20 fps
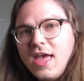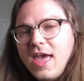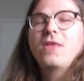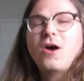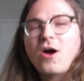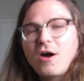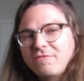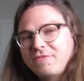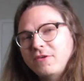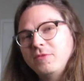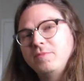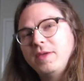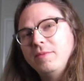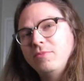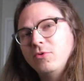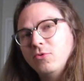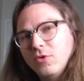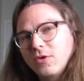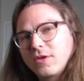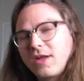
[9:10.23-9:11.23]
Often
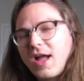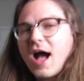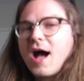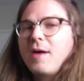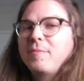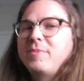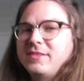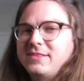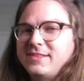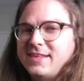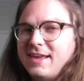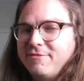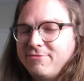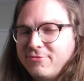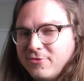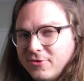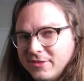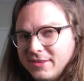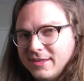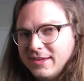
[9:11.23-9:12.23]
people will compensate
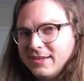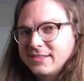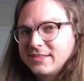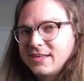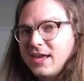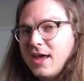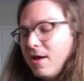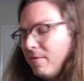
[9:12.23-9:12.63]
for this